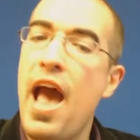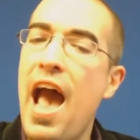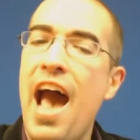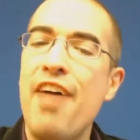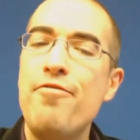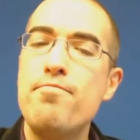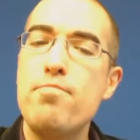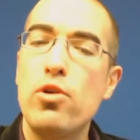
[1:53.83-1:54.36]

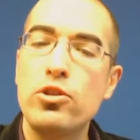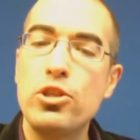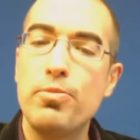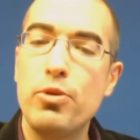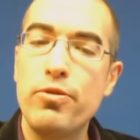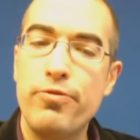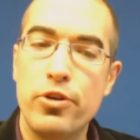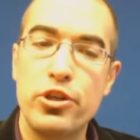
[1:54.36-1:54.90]
Have
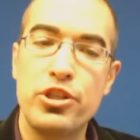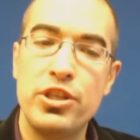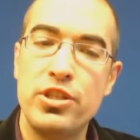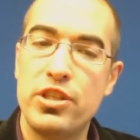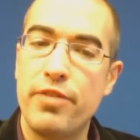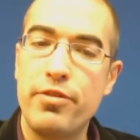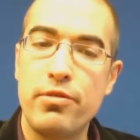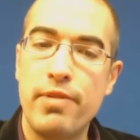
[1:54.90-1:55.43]
multiple
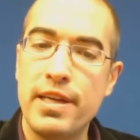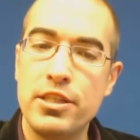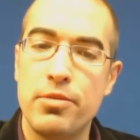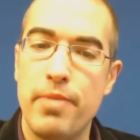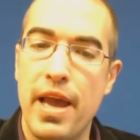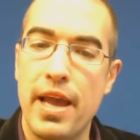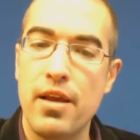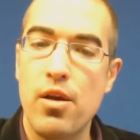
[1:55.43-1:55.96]
versions of your
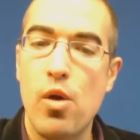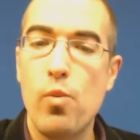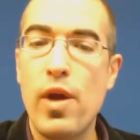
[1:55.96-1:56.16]
resume.